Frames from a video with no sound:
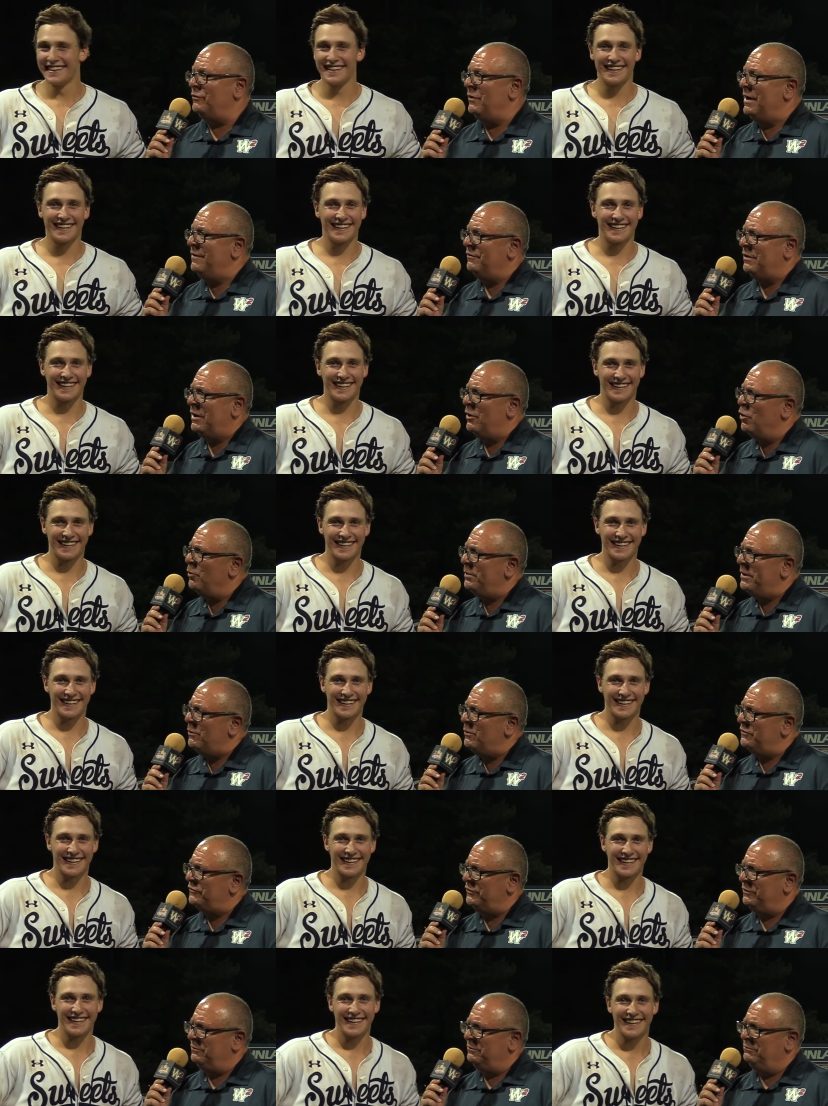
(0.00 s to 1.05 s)
Speaker 1: Craven. I hope he
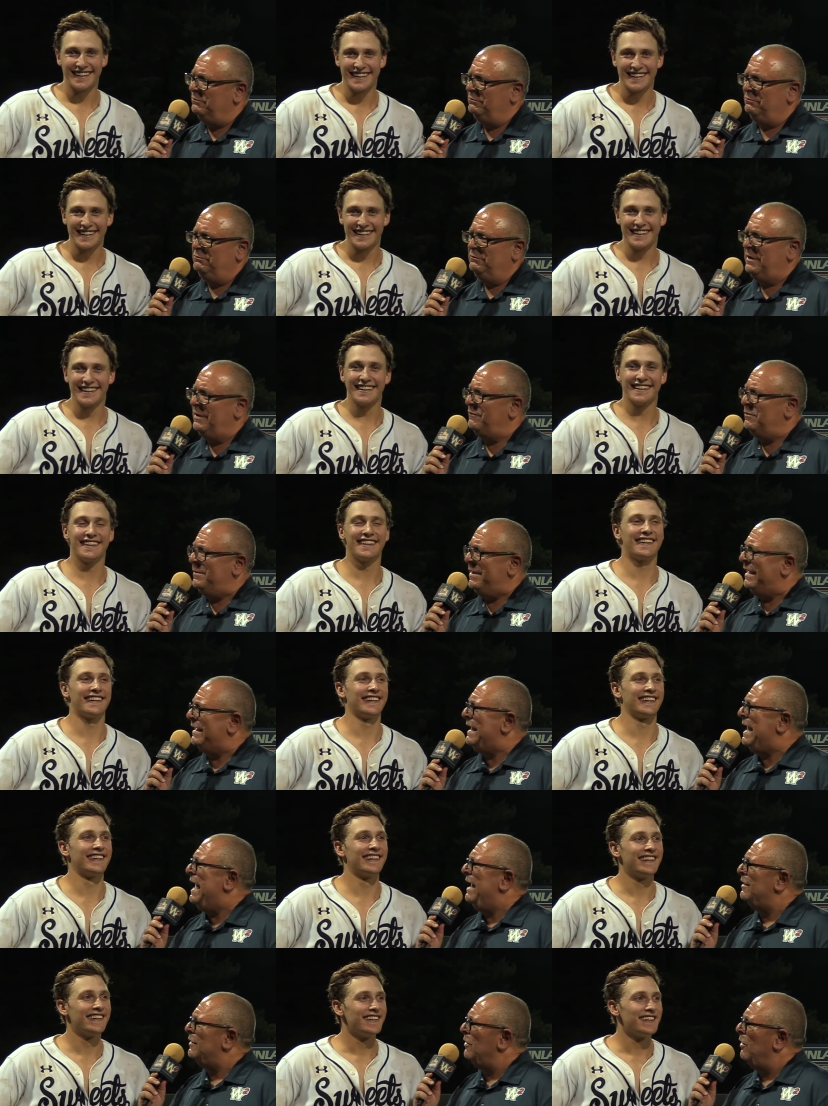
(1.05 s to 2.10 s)
wasn't giving me a
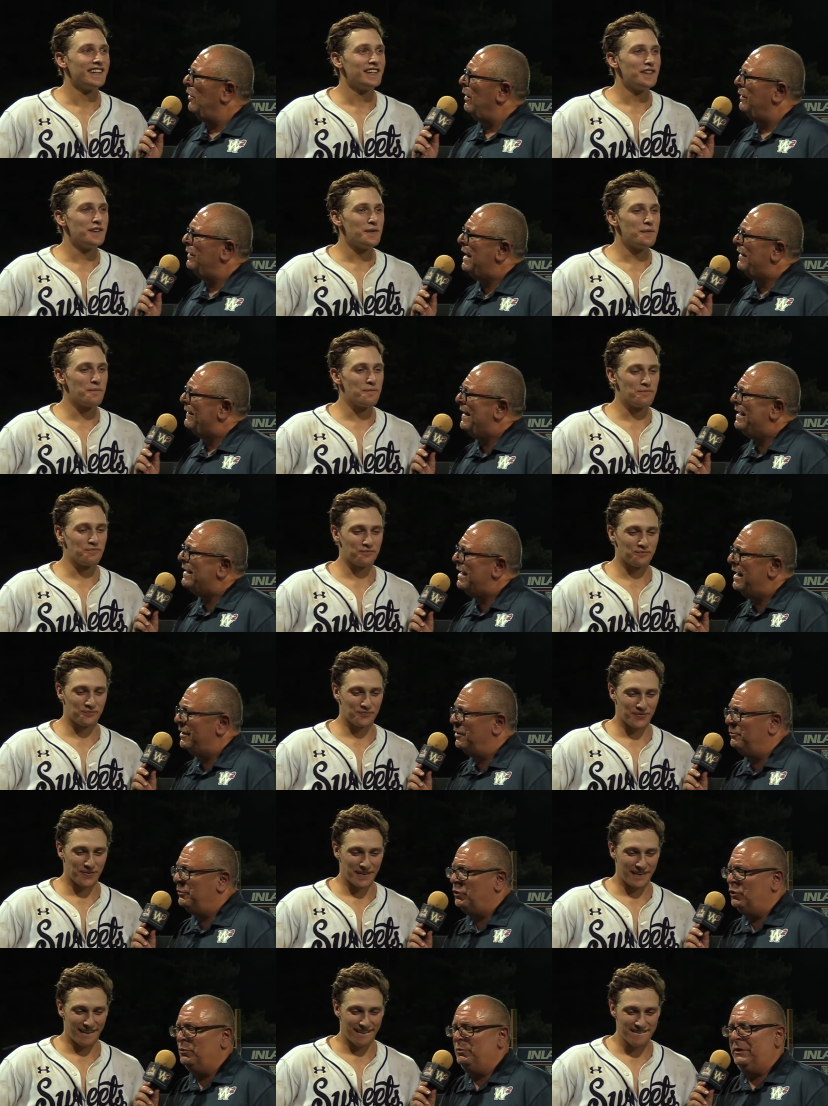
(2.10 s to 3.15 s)
cat call. Not that kind of
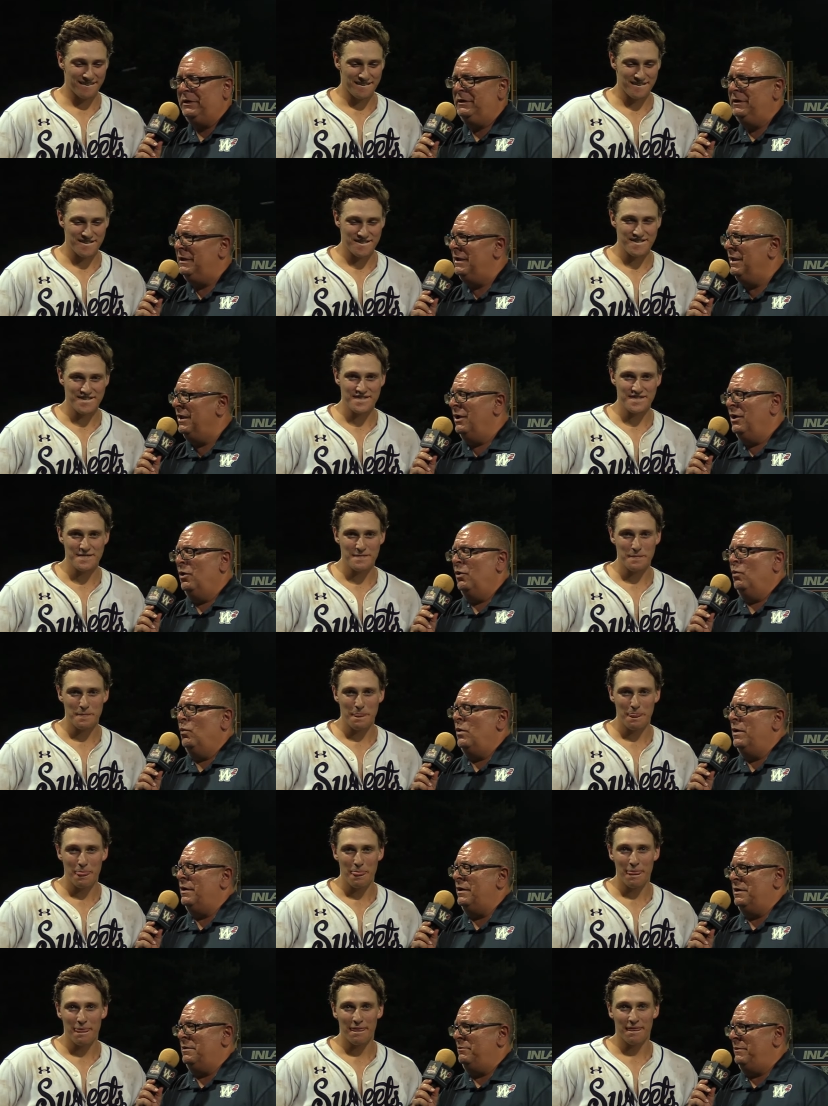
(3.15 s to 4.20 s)
boo, but
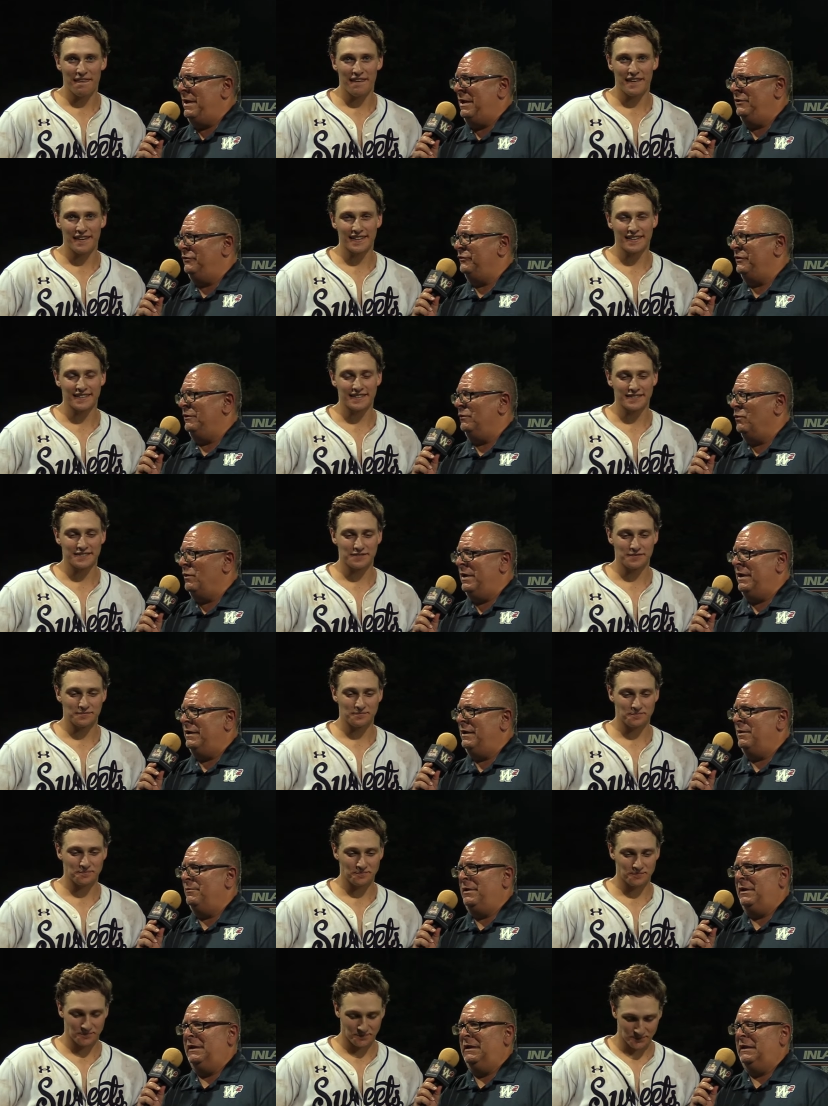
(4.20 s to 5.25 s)
what an amazing win.
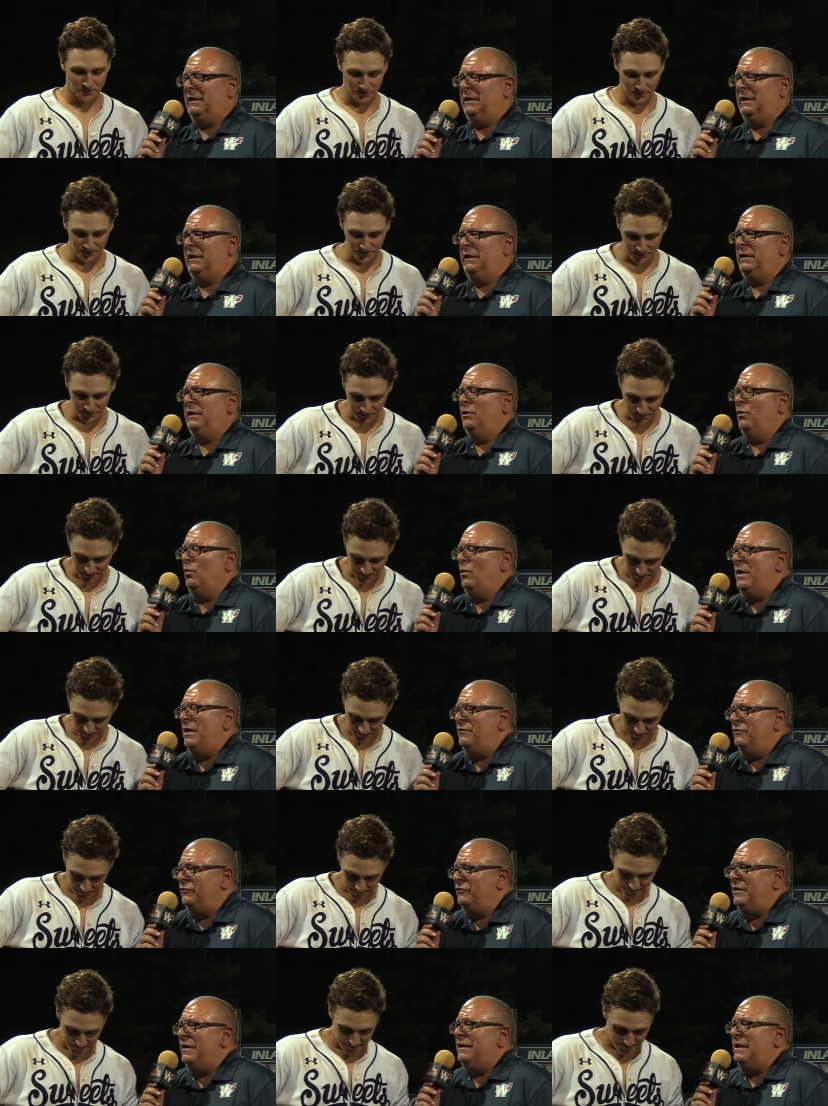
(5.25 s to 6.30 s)
I mean, we
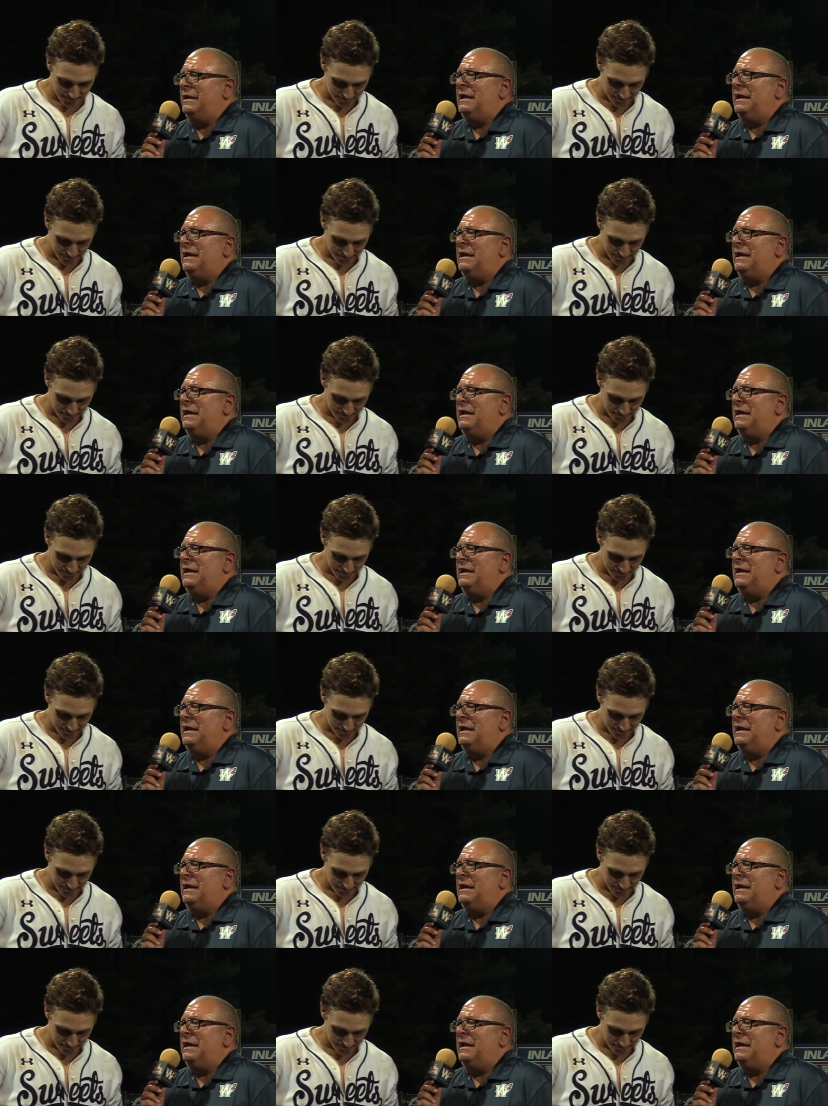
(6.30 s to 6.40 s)
have seen